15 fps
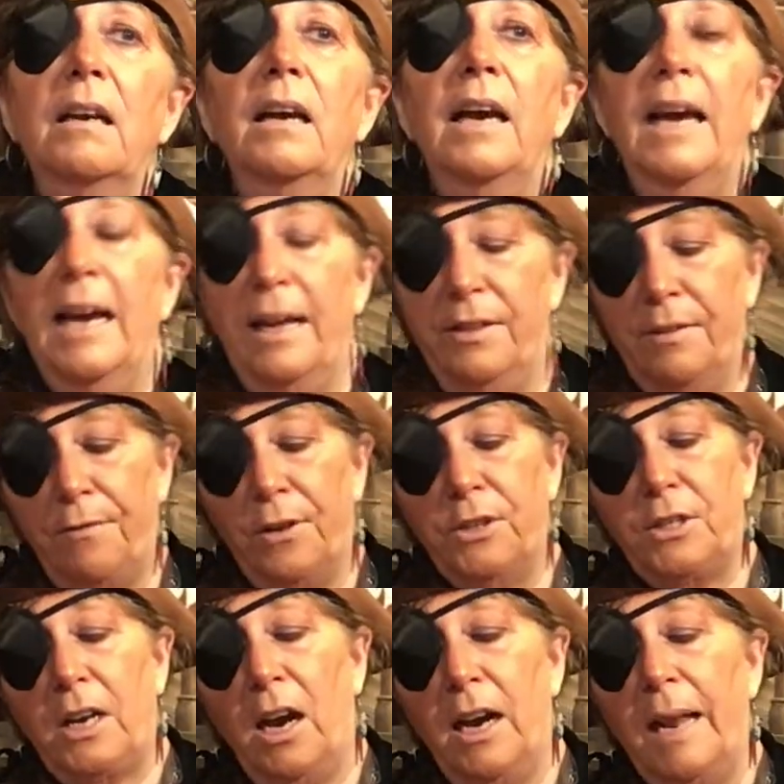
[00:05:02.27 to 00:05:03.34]
And the
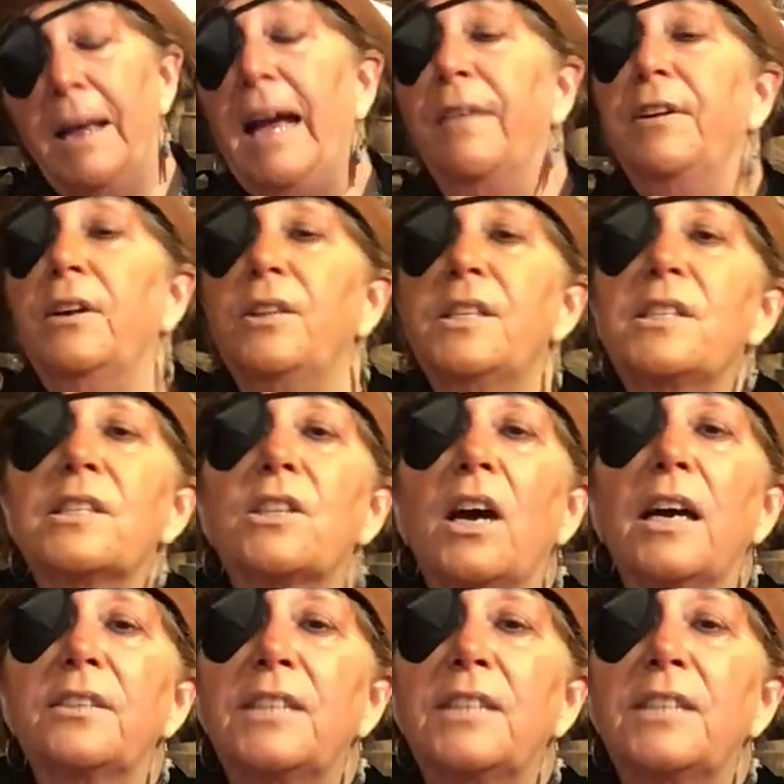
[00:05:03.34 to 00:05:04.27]
first card I have here, this is a